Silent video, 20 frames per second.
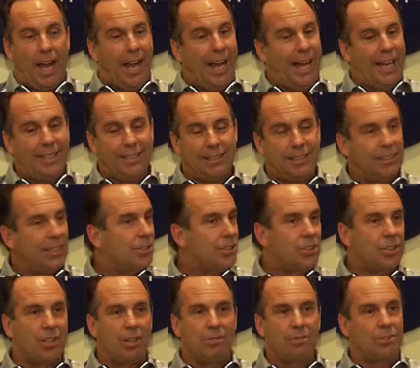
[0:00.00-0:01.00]
I
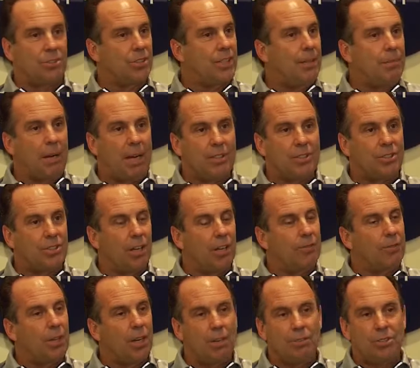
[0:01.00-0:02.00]
just don't see
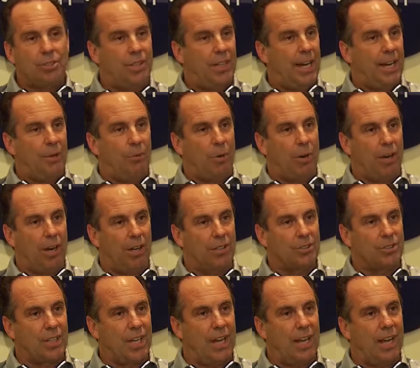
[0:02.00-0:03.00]
myself coaching anywhere
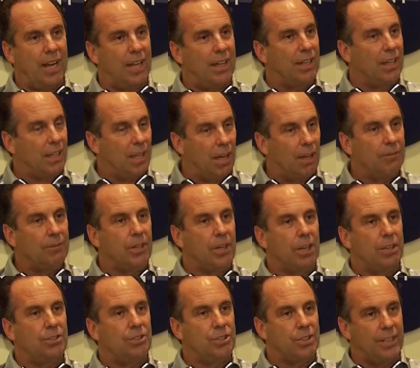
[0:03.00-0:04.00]
else. I, I love
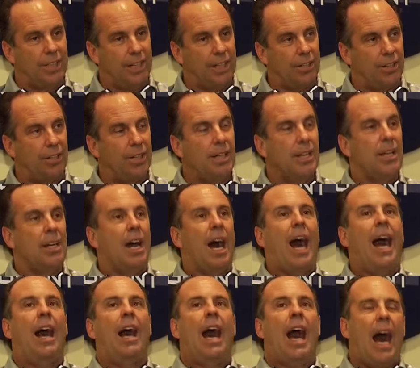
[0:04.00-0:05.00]
coaching here.
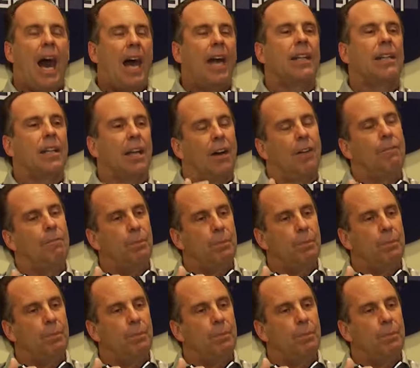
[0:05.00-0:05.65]
I love